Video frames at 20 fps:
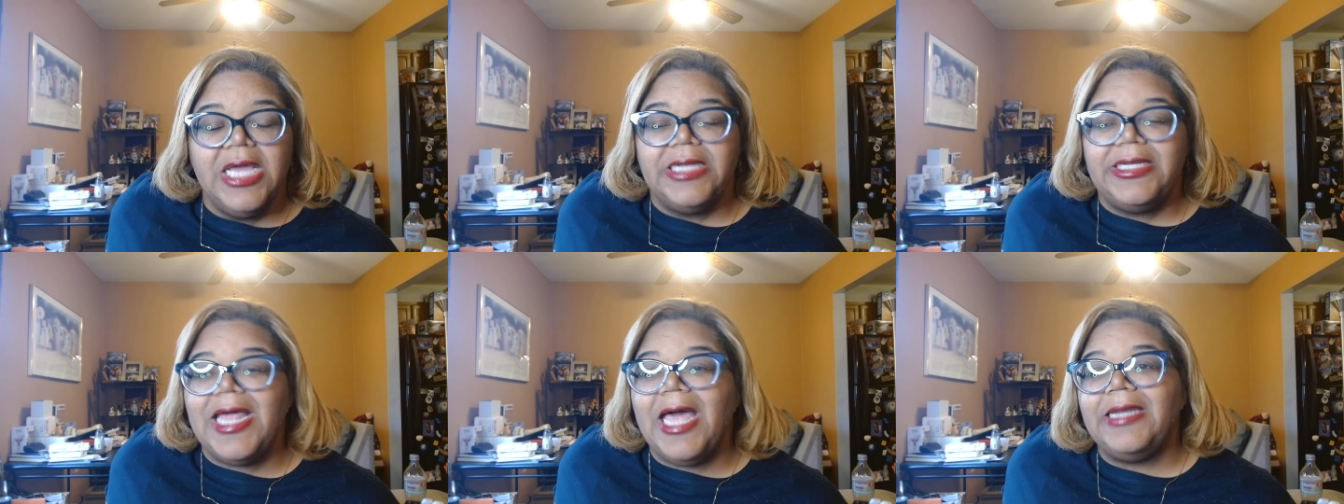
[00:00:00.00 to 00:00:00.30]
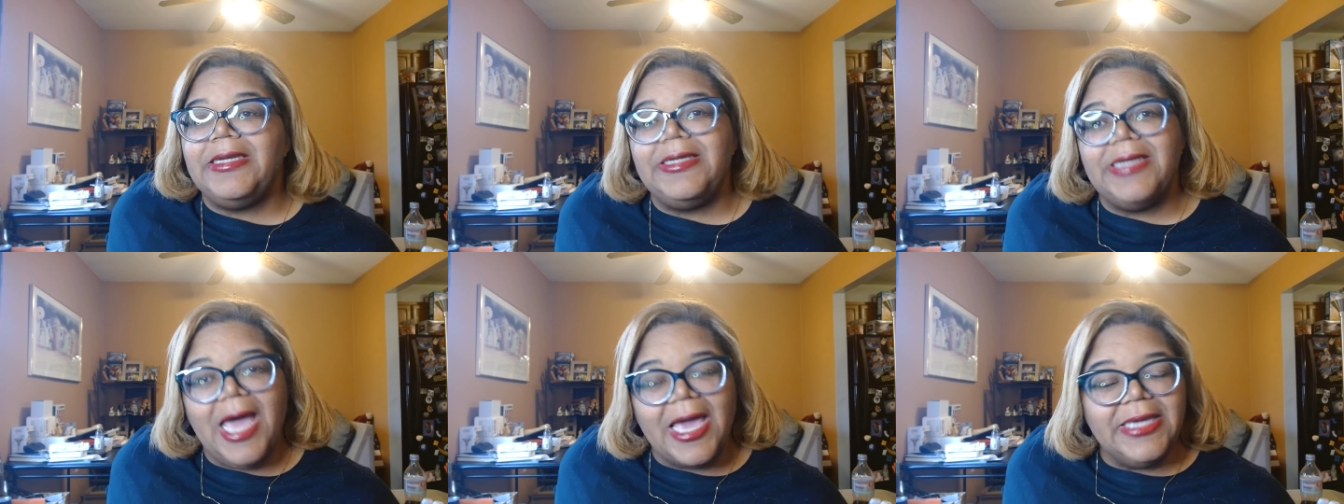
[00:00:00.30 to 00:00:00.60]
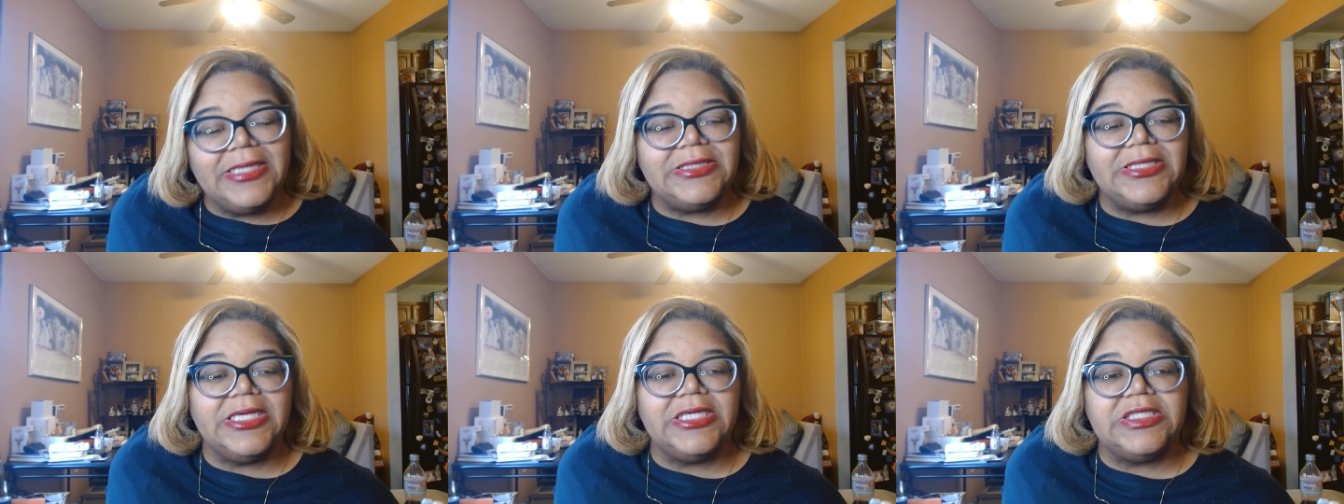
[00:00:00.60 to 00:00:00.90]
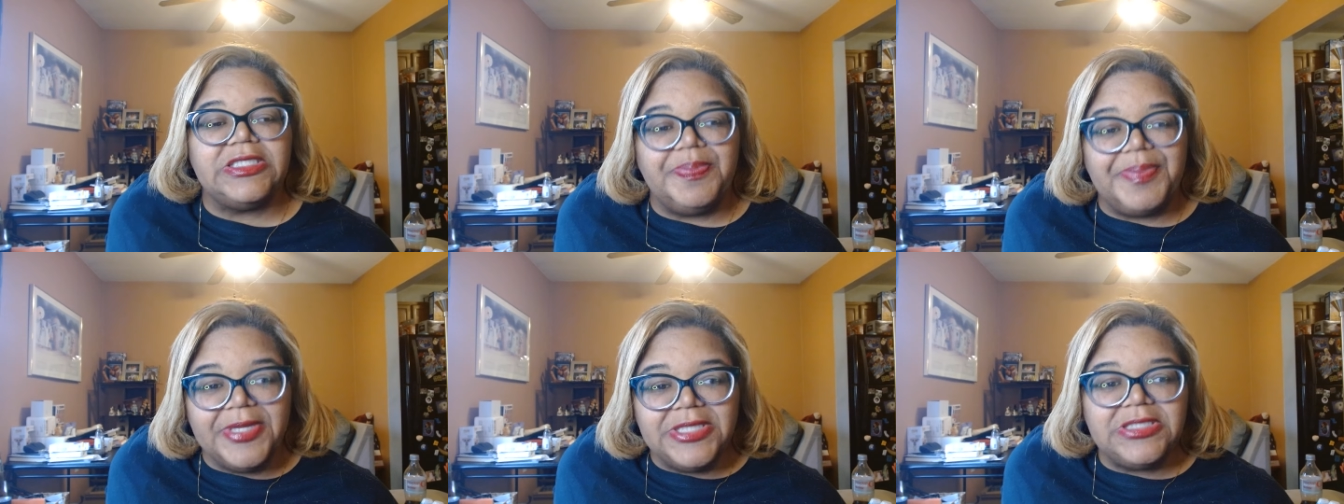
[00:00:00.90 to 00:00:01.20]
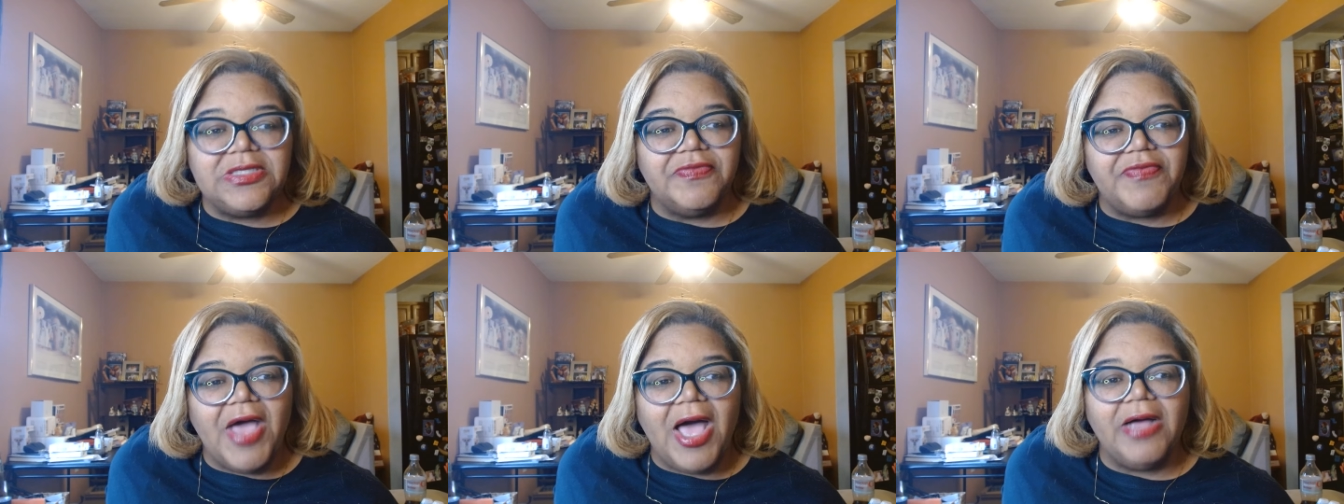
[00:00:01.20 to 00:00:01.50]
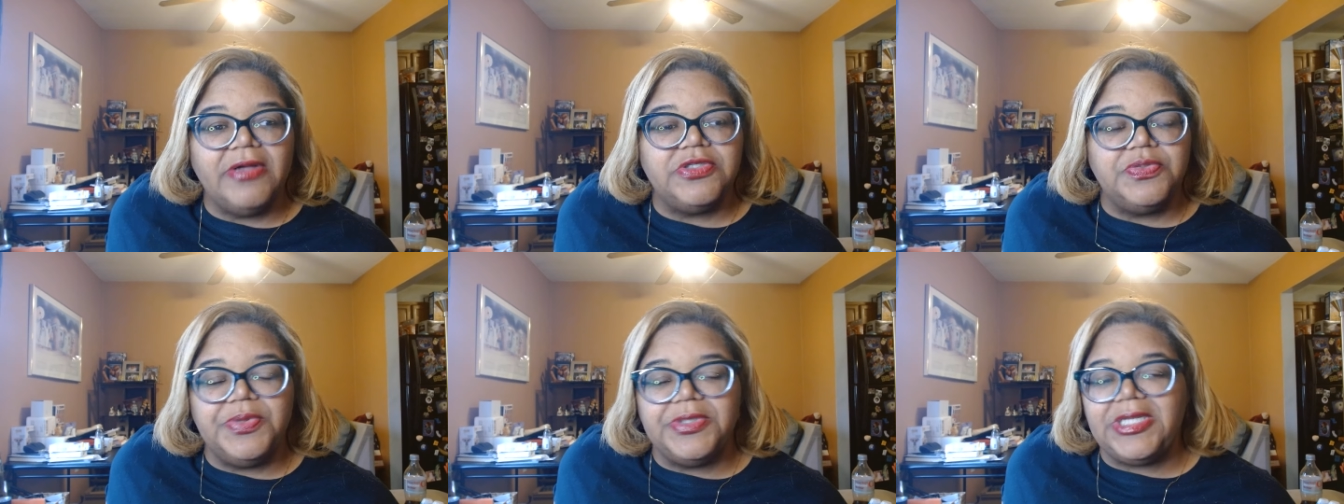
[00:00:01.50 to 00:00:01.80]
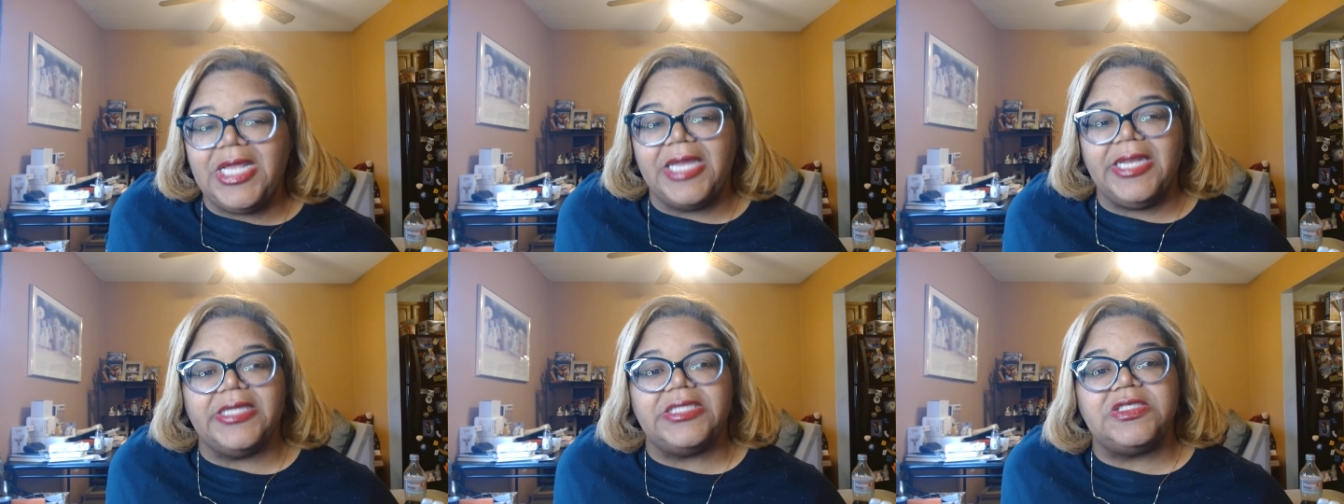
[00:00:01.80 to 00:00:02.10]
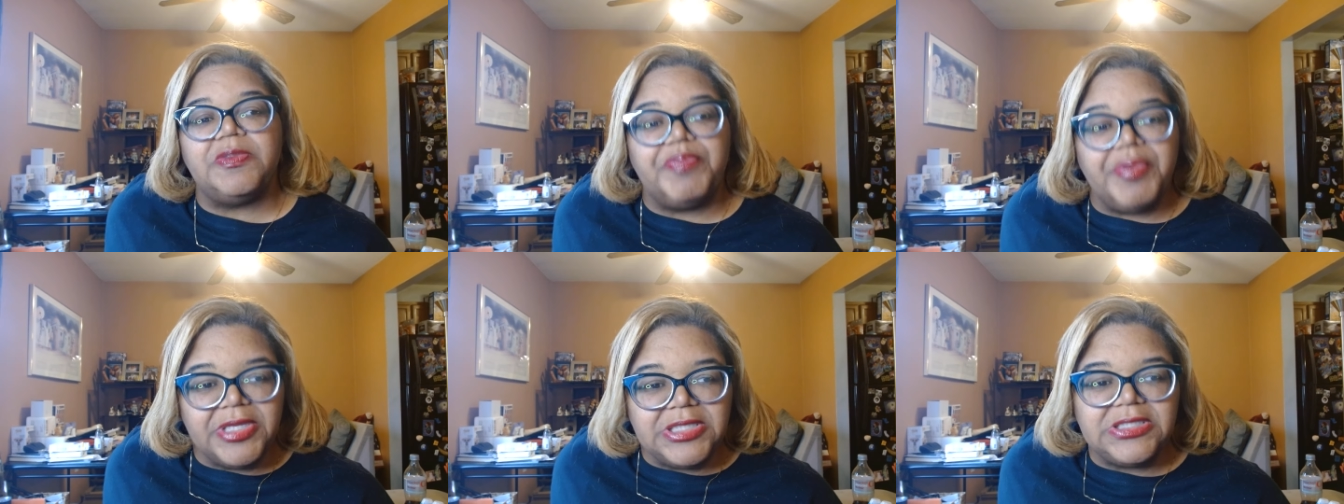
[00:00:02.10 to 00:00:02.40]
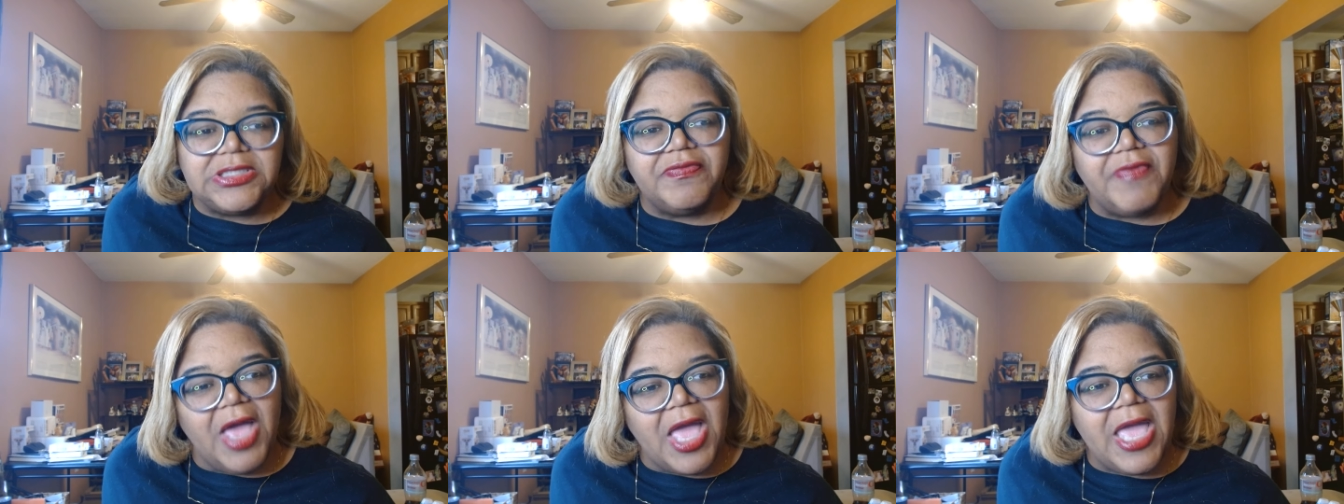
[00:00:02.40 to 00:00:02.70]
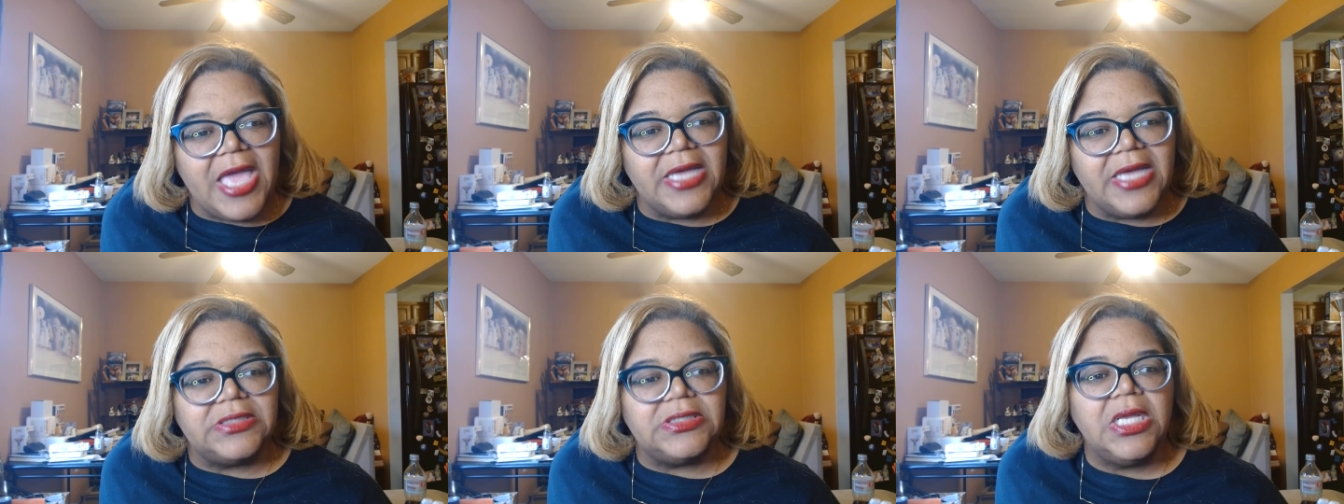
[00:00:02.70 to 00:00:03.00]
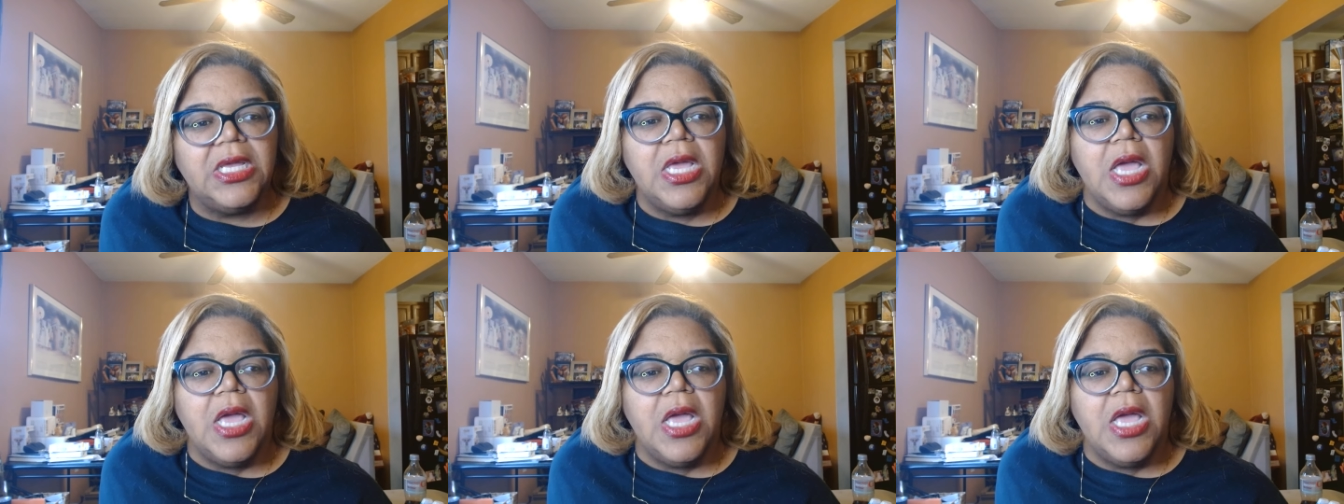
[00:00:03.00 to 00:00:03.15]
That nice, expensive house with that expensive ass